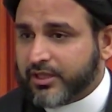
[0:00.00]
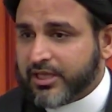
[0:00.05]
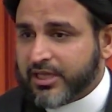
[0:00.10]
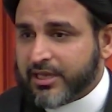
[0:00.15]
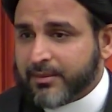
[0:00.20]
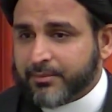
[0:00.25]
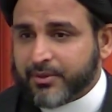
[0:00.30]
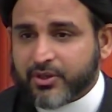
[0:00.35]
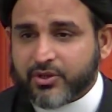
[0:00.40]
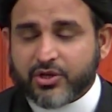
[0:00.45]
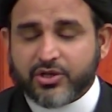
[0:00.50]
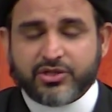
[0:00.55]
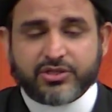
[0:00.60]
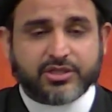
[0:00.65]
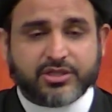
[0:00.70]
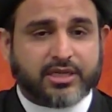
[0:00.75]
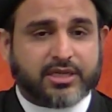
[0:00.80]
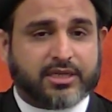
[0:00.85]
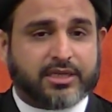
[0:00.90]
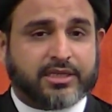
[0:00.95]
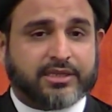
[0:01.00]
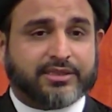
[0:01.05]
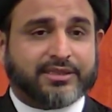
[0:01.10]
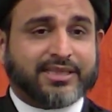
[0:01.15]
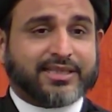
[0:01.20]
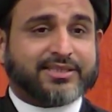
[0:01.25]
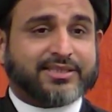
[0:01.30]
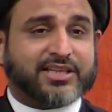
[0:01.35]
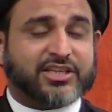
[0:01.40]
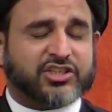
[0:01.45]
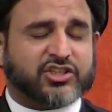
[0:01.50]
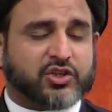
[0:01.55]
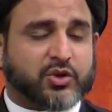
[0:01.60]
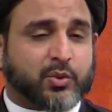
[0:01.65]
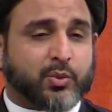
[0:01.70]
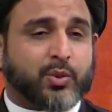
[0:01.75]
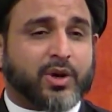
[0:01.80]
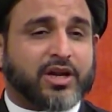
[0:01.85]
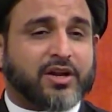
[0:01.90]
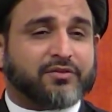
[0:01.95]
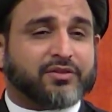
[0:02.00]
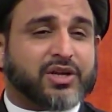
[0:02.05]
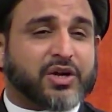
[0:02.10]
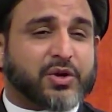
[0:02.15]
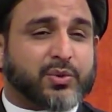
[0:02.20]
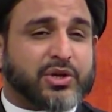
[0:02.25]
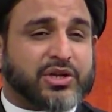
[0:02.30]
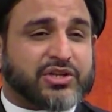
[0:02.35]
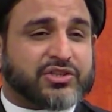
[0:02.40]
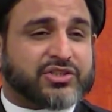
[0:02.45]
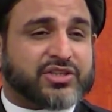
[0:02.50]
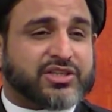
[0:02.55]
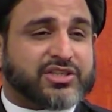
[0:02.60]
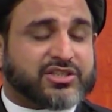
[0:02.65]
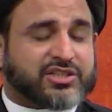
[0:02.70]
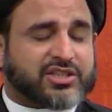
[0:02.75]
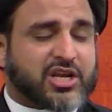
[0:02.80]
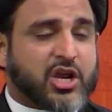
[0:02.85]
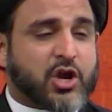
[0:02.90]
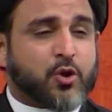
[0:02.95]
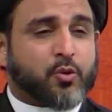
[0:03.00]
Because this is one of the reasons